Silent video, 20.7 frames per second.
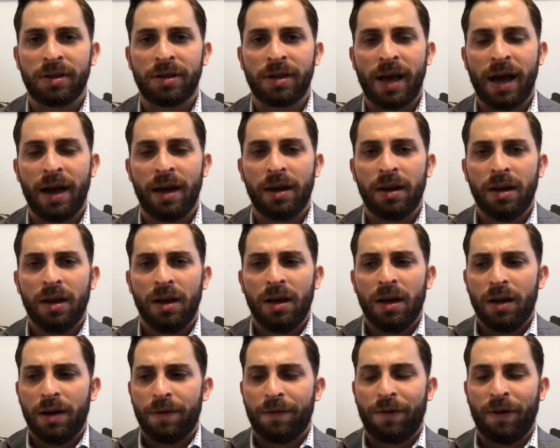that
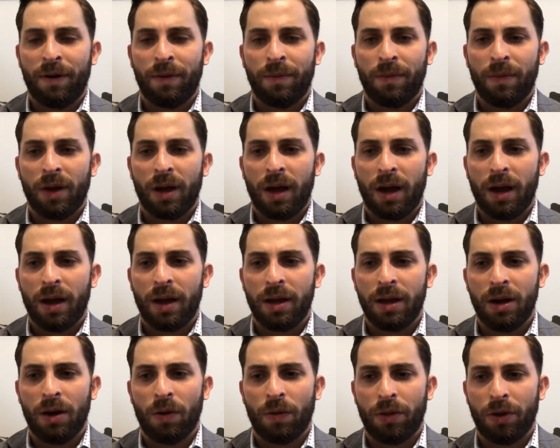from
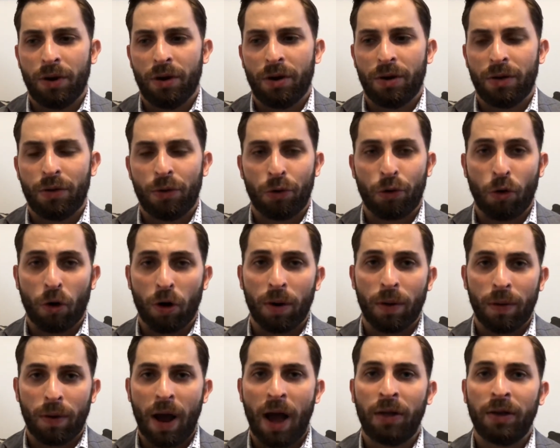
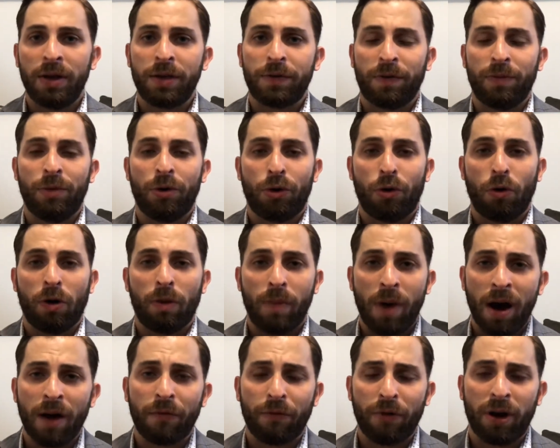at least from their
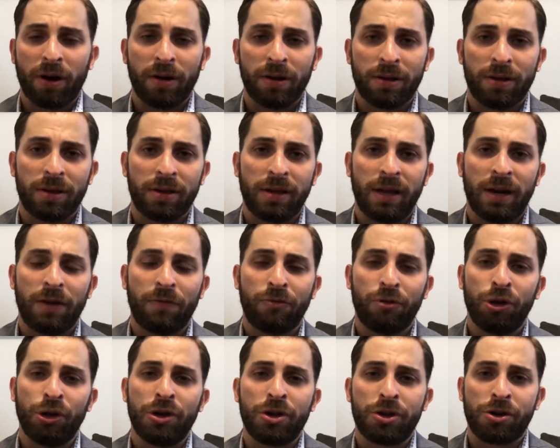gourmand fragrances that I
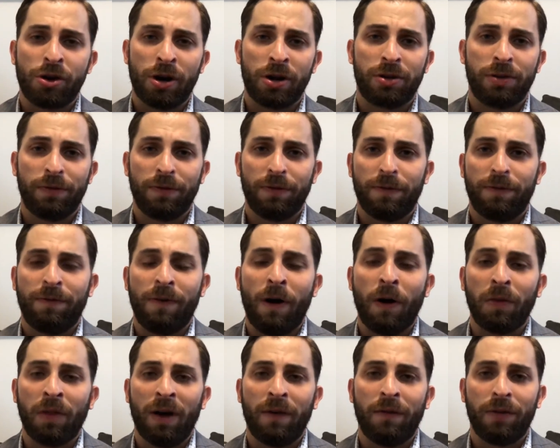really started to fall
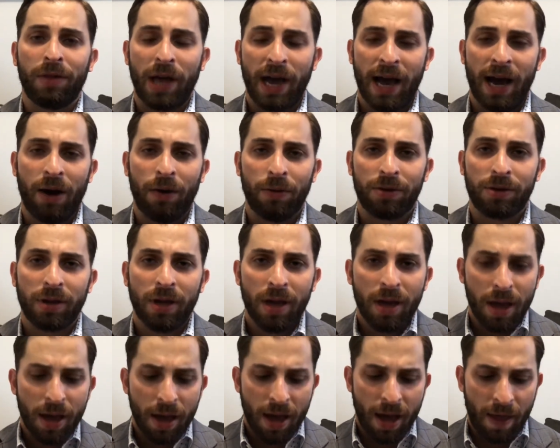in love with the house.
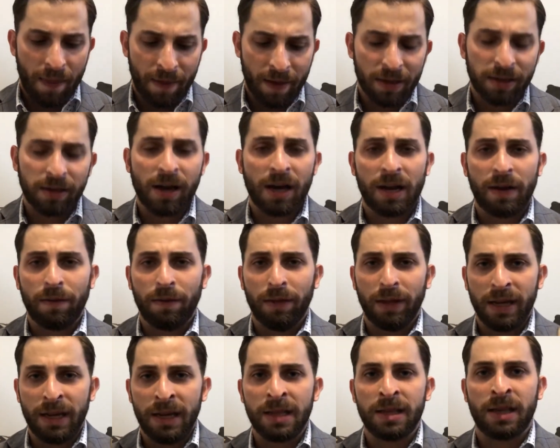And this kind of
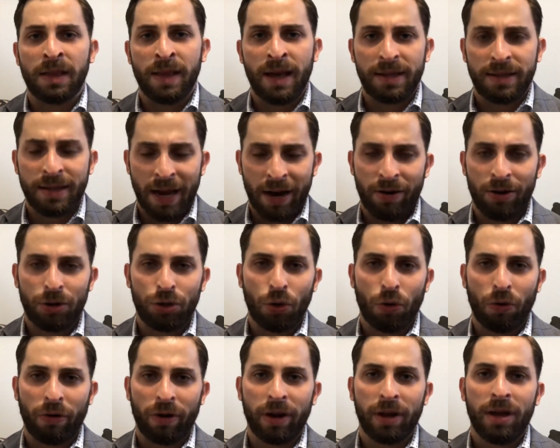leans in that
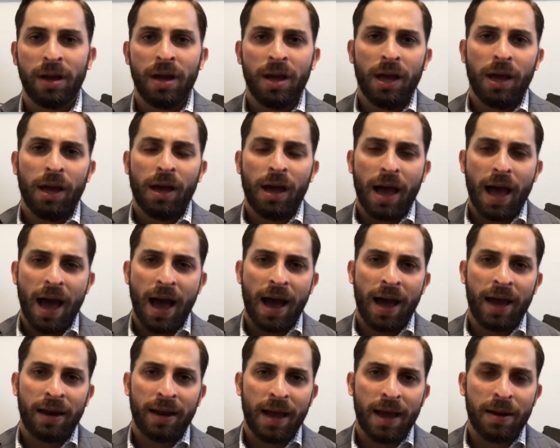territory,
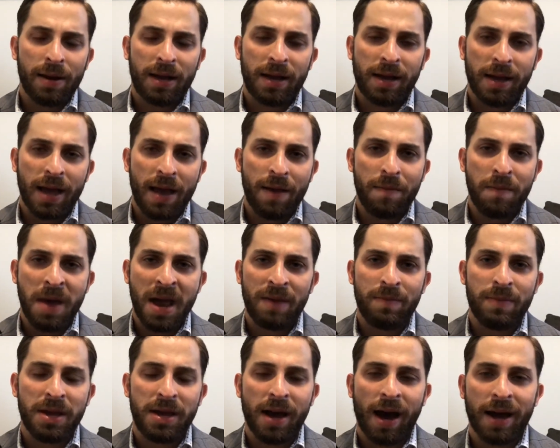and it made
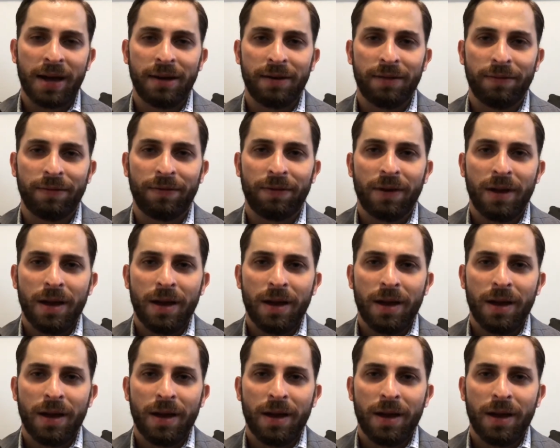me kind of